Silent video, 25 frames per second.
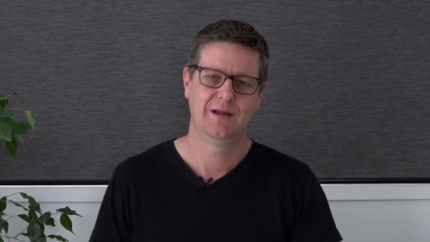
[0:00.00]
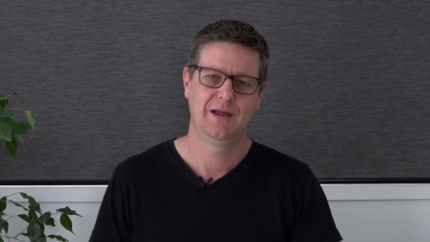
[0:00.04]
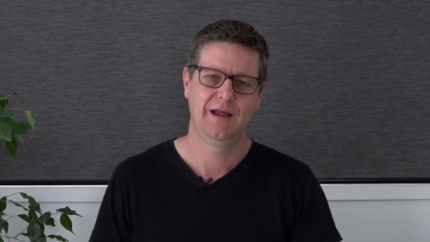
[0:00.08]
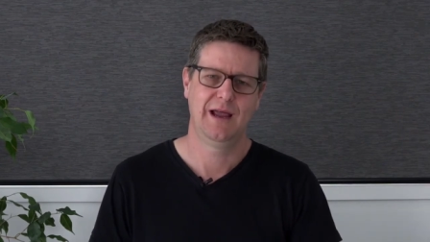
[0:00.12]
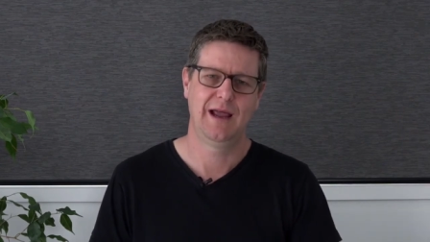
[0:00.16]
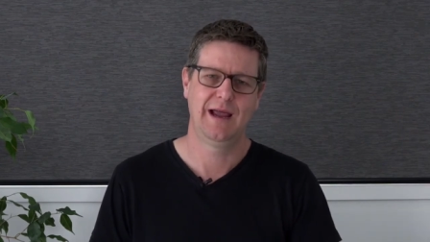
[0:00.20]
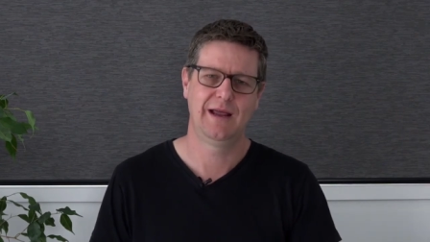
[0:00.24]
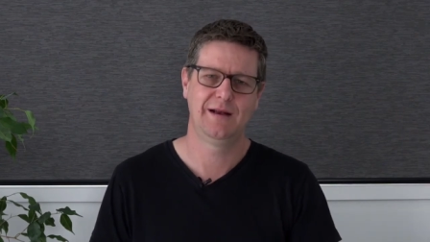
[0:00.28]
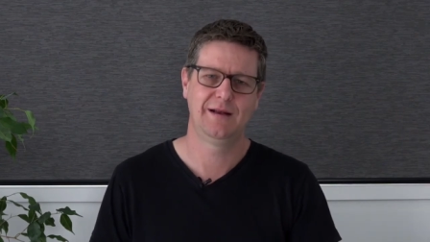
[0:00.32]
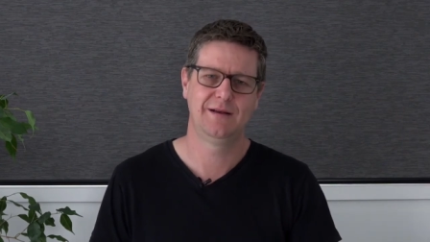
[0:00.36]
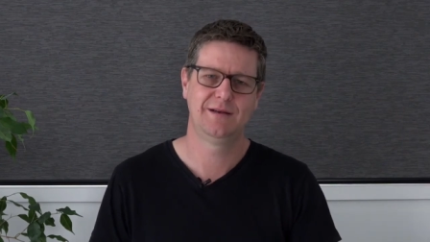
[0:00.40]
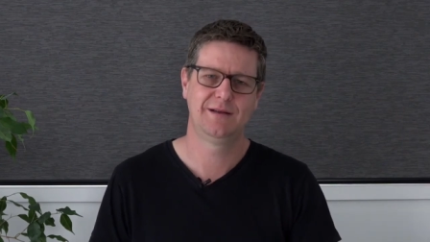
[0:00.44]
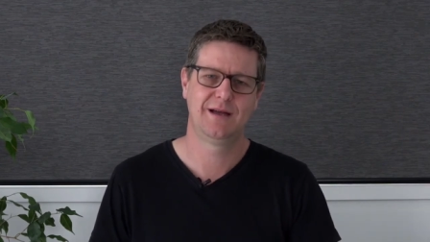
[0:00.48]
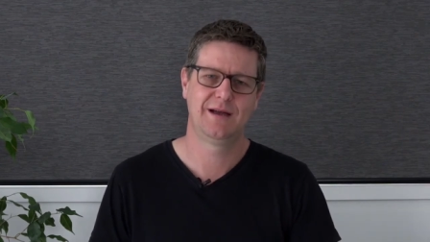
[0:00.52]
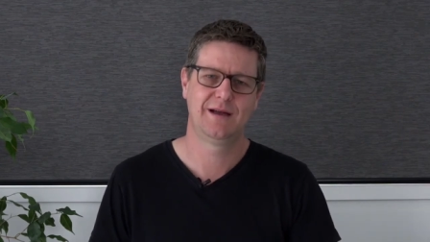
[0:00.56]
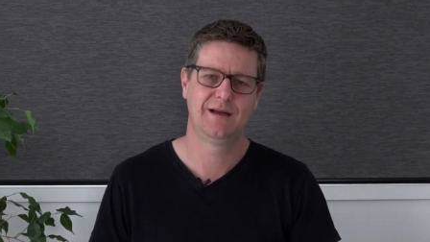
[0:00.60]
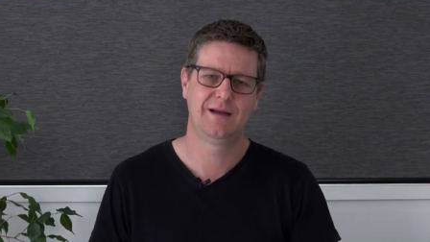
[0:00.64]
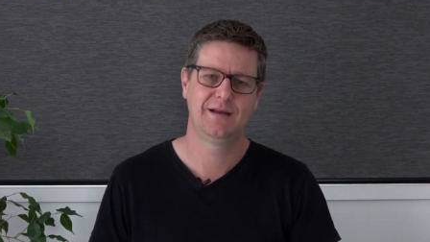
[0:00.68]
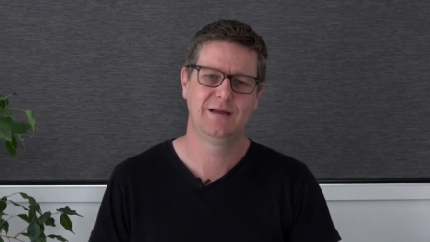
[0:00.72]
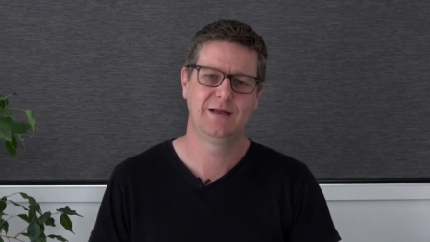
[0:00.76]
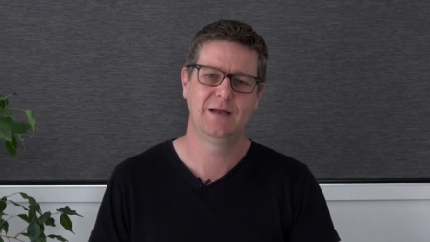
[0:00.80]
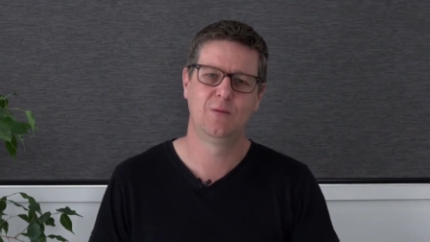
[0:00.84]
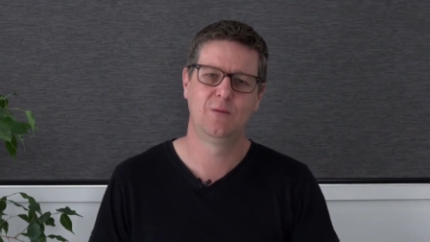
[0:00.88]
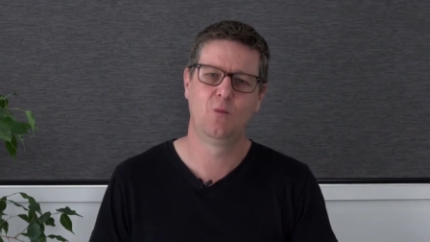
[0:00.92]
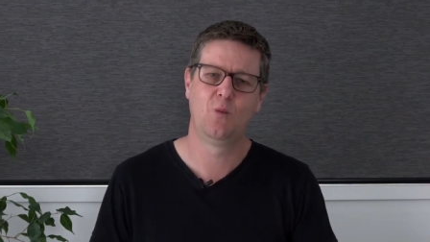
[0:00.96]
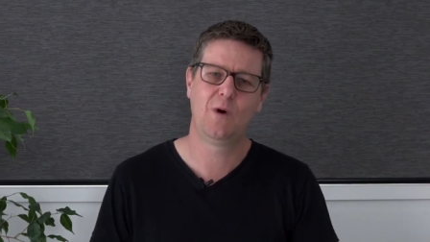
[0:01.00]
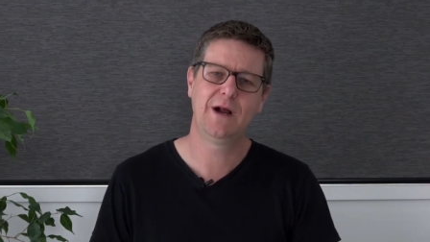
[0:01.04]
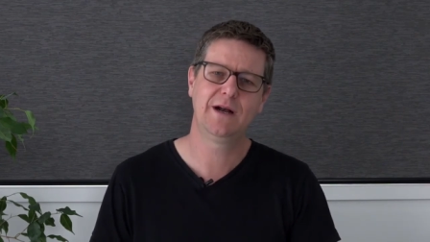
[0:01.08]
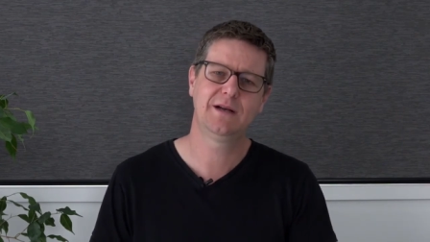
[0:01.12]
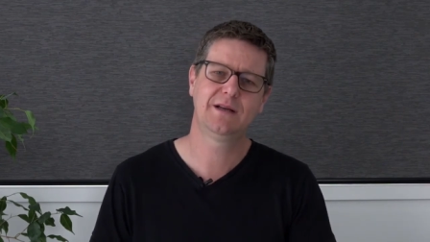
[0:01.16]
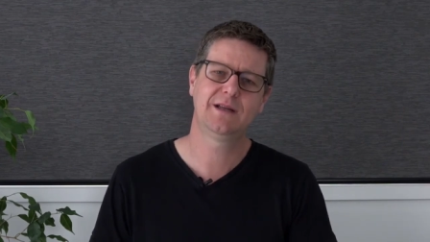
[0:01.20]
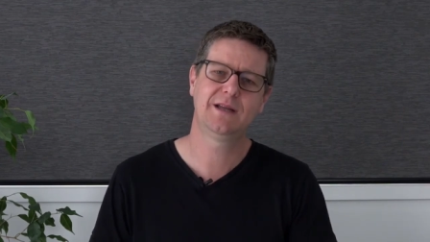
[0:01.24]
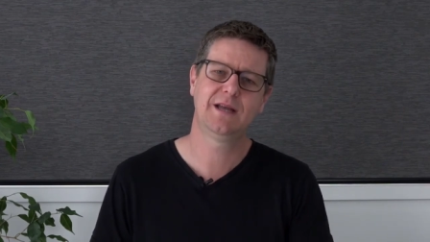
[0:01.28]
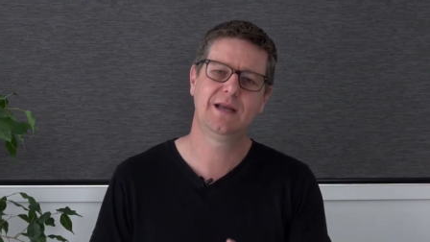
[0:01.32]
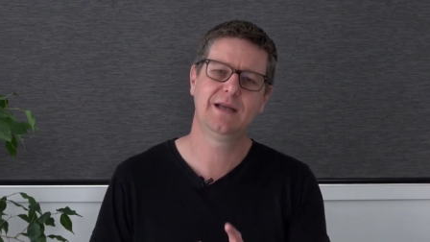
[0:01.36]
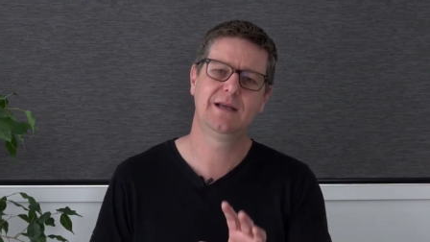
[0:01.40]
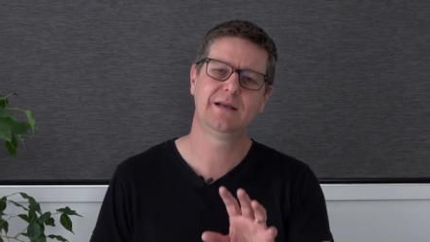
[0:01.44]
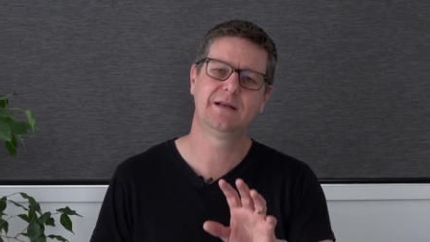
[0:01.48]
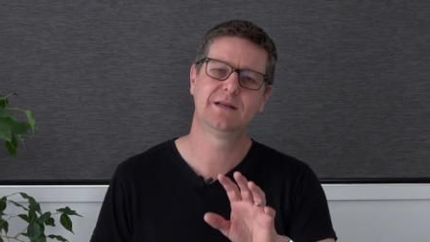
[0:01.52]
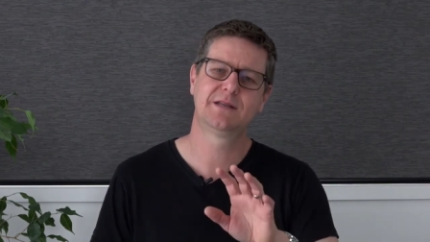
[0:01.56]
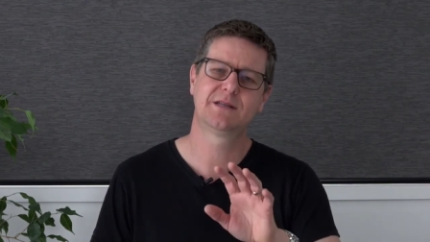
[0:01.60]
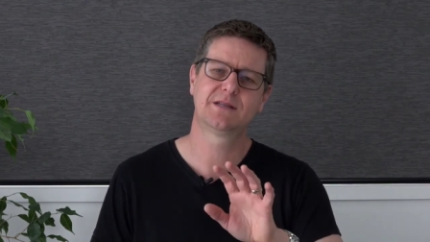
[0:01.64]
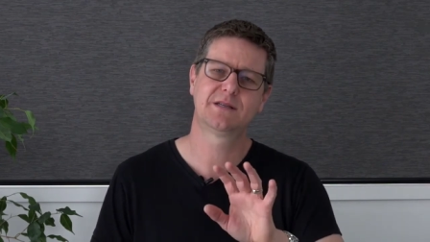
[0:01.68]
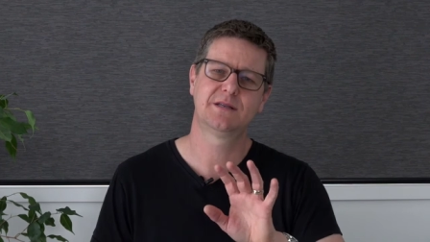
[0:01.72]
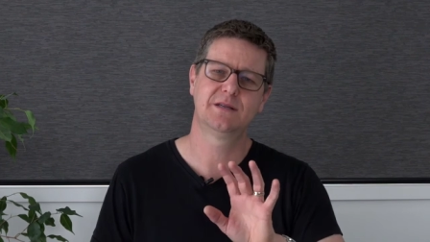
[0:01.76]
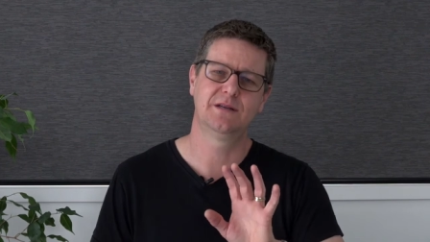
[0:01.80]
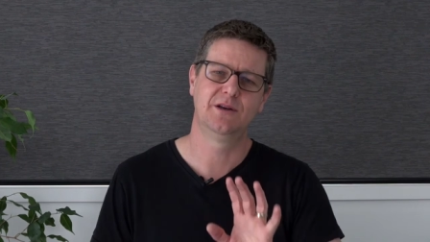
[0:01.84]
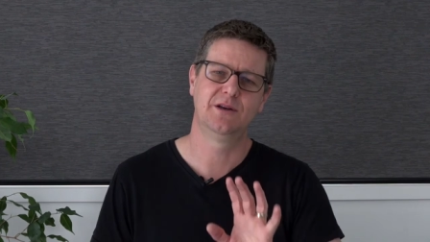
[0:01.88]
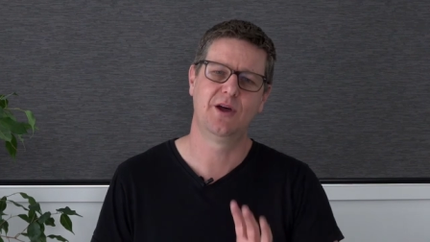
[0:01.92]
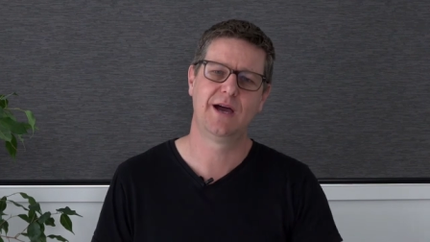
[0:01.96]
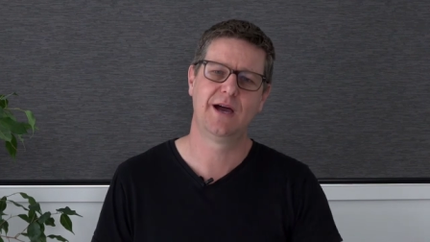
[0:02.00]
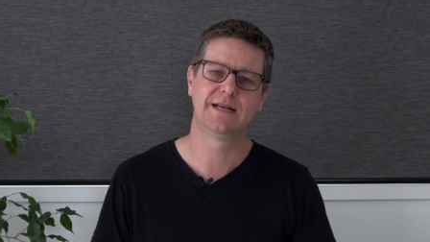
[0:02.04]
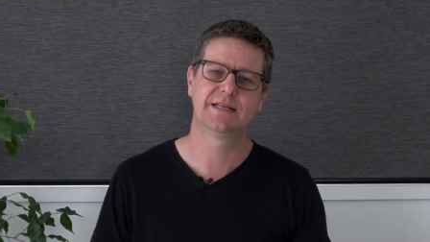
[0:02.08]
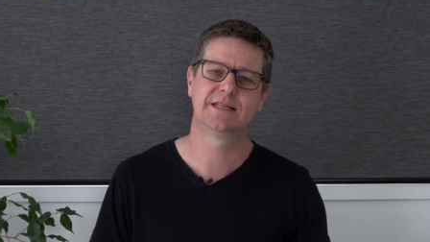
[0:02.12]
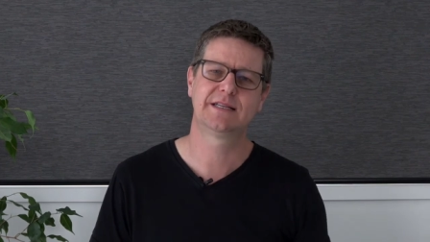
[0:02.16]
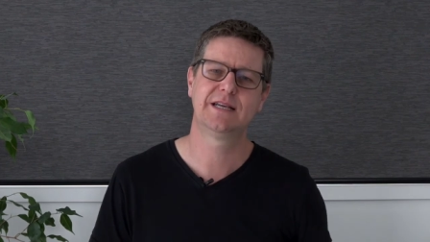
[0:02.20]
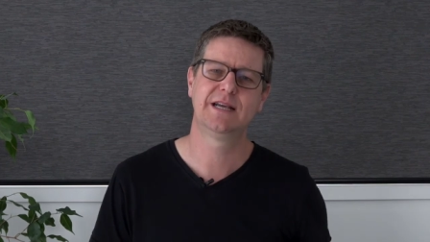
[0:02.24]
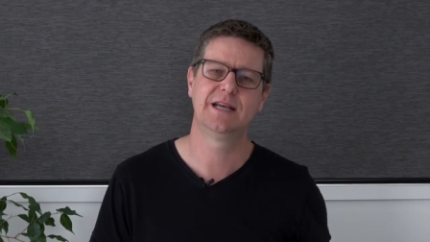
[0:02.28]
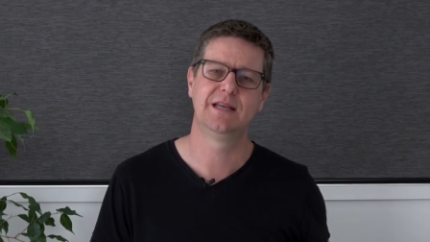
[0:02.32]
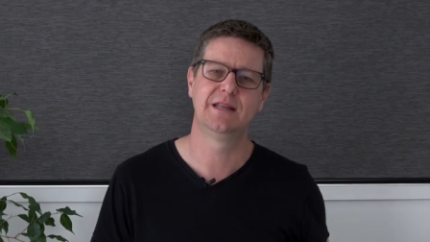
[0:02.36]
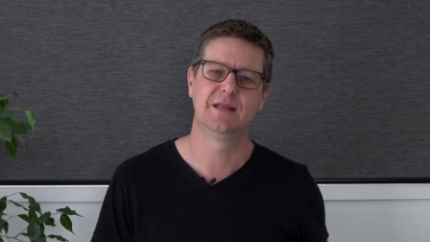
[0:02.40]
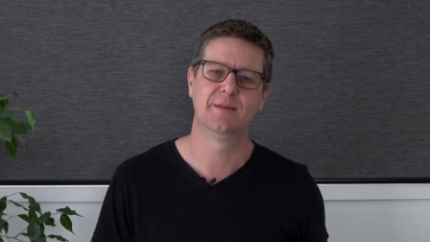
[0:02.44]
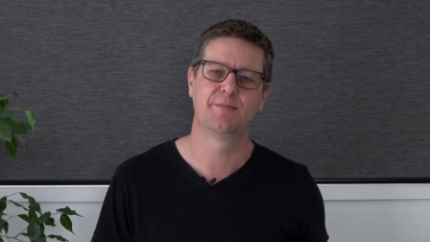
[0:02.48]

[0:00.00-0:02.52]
And in 1 Kings 19,